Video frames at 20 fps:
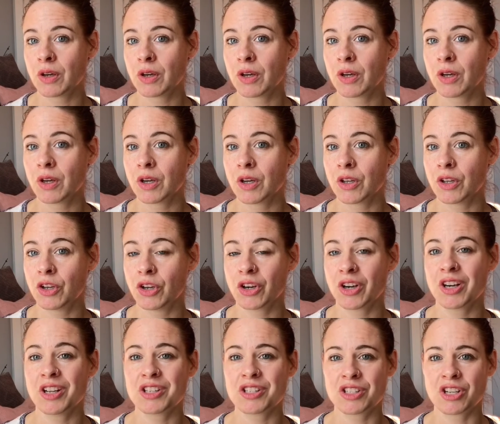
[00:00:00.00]
you're going to
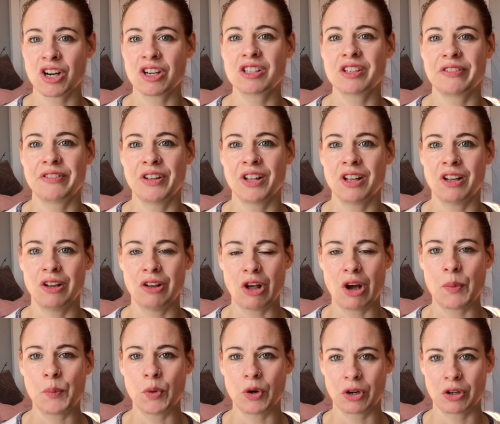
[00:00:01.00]
start to feel a lot
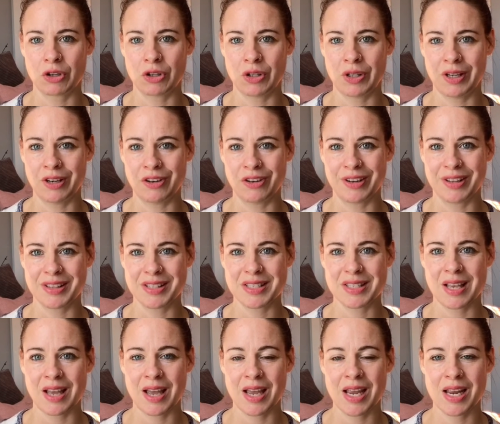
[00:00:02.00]
more clear
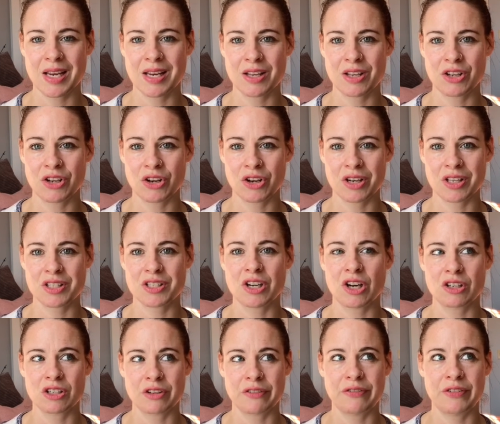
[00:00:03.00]
inside. You're going to start to
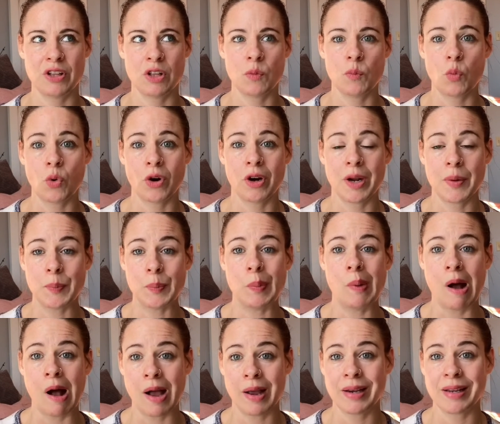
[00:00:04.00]
feel more
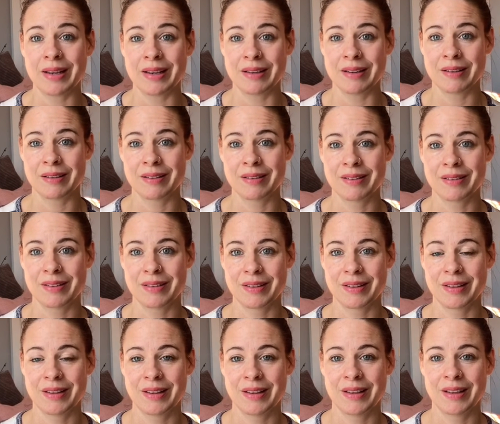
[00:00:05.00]
embodied
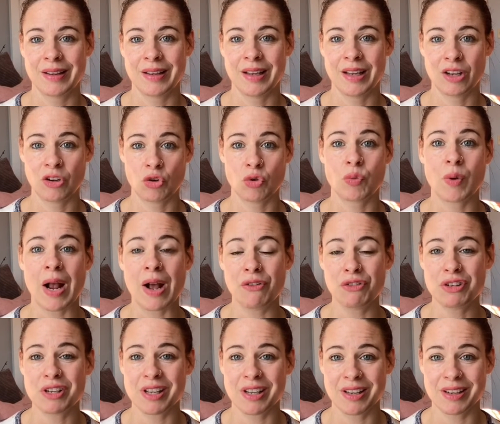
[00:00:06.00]
and
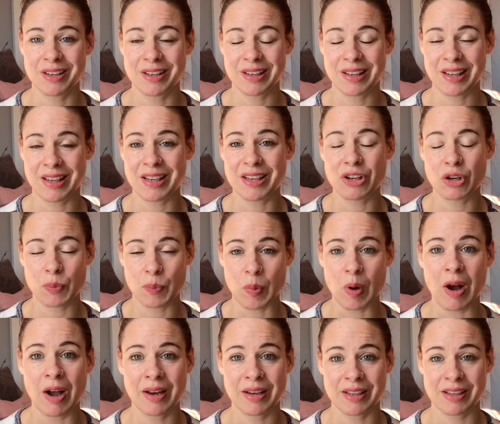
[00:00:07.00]
grounded in your
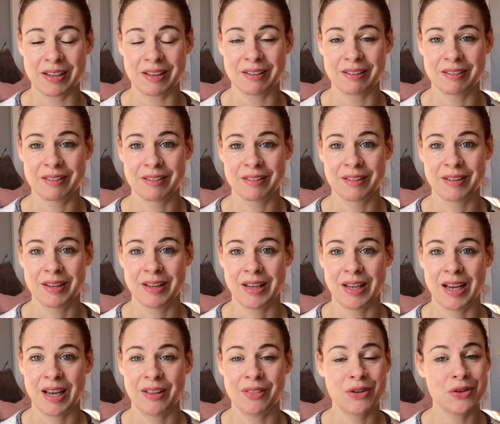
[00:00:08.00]
body.
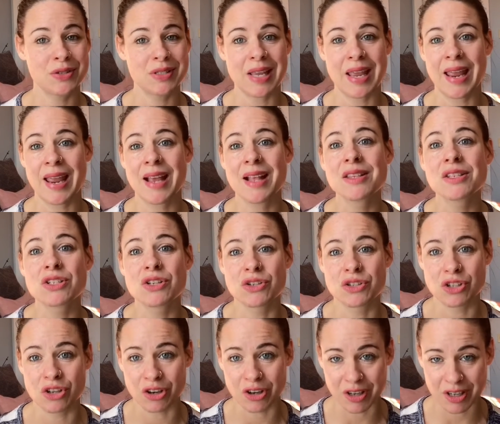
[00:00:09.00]
And those answers are
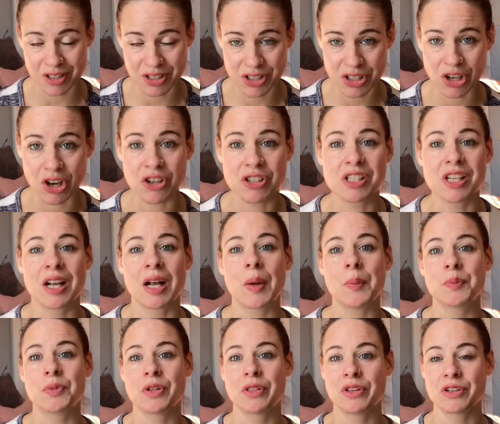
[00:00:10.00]
going to start to come to
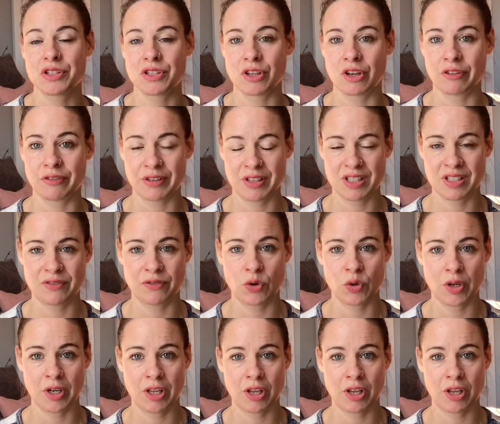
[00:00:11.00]
the surface for you.